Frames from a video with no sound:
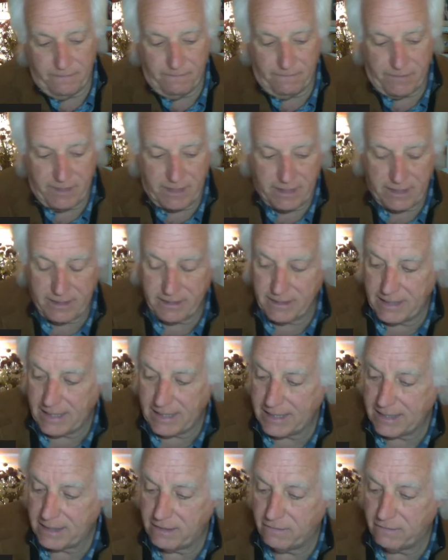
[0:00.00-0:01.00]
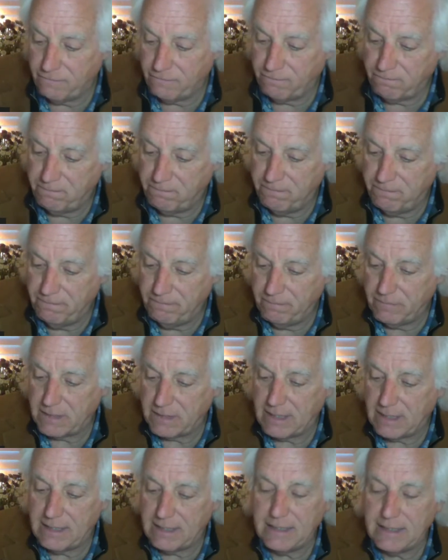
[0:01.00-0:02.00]
the negative
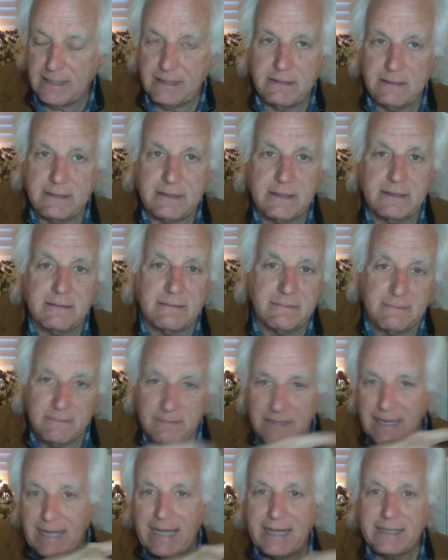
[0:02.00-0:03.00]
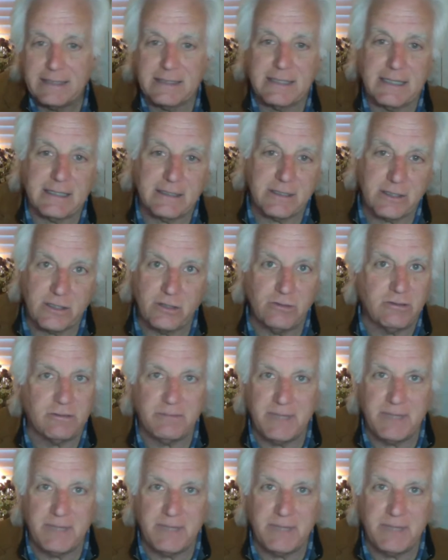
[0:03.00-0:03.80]
guys access to him.